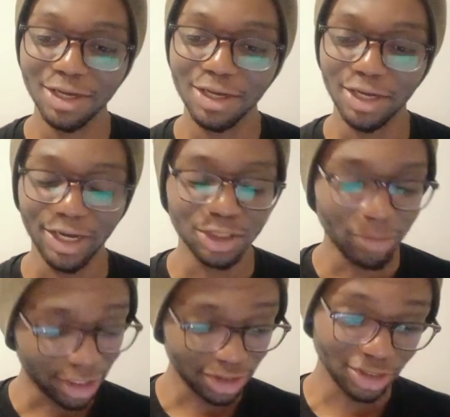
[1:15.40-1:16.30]
against
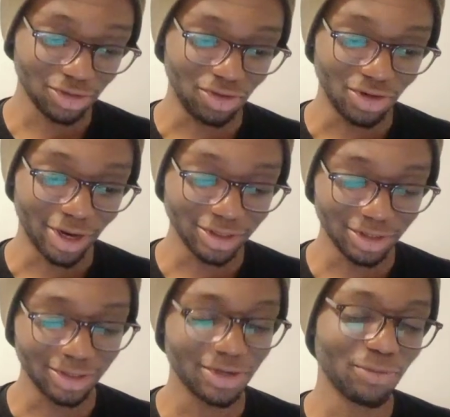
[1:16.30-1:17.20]
Manchester
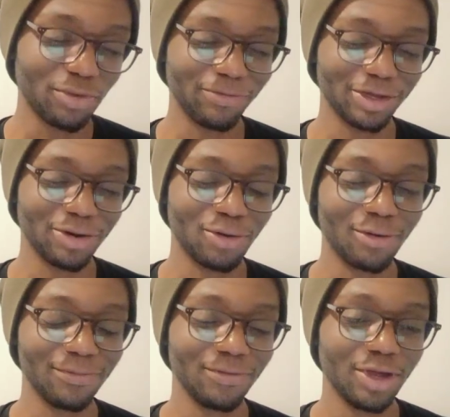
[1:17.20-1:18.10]
United with
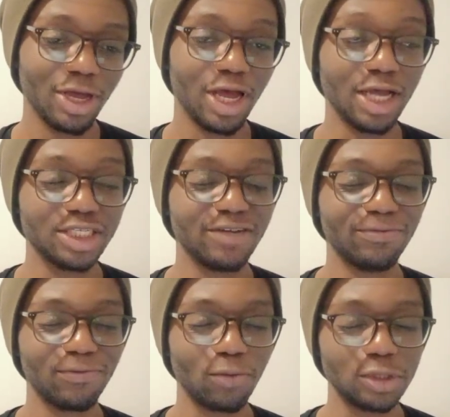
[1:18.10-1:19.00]
kickoff at
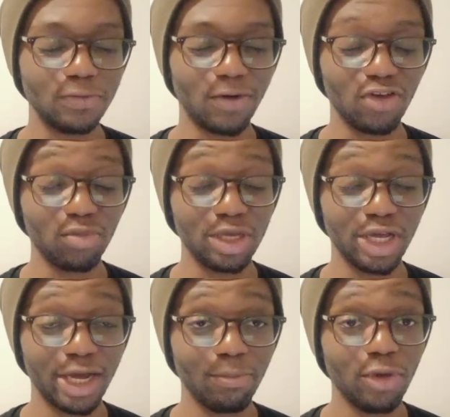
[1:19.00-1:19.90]
7:45
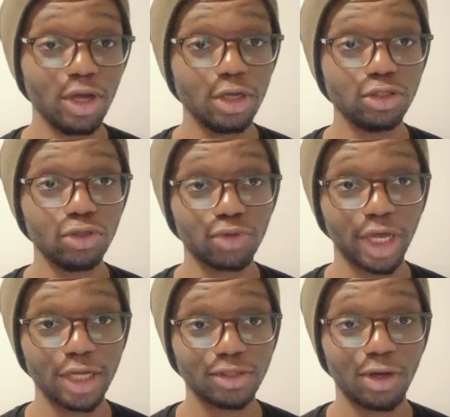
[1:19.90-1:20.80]
PM
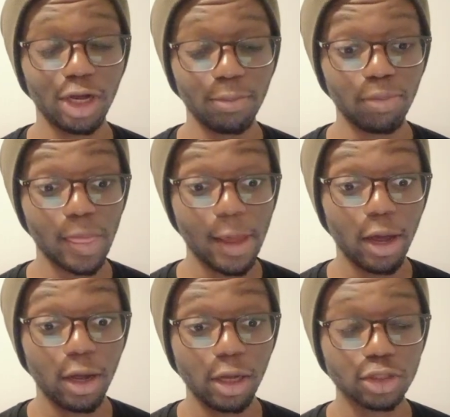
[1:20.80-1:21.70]
UK time.
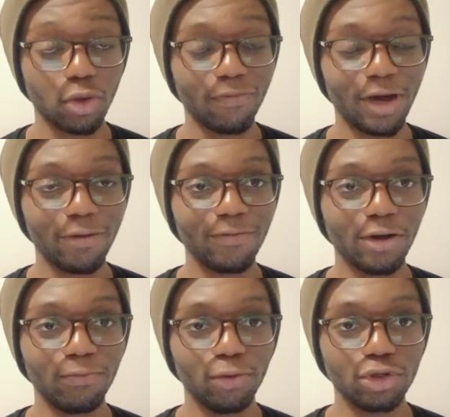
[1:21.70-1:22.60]
So without
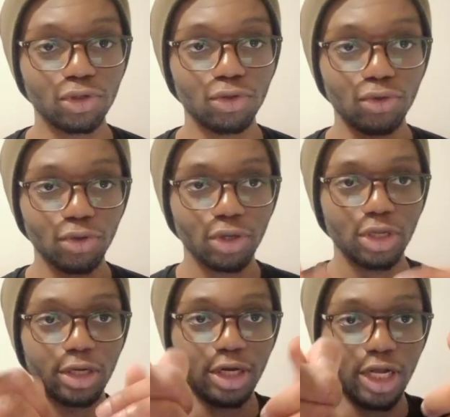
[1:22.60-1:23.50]
further ado,
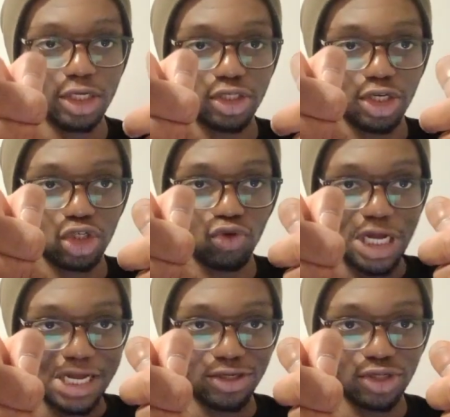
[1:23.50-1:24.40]
let's get straight
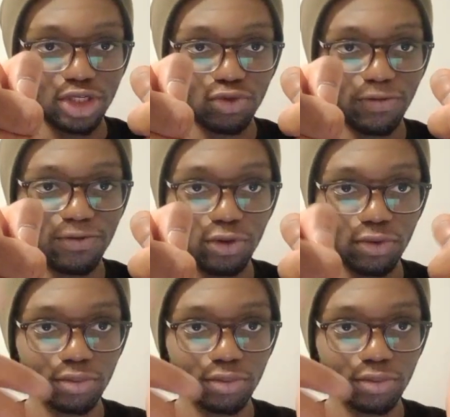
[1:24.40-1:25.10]
into this review.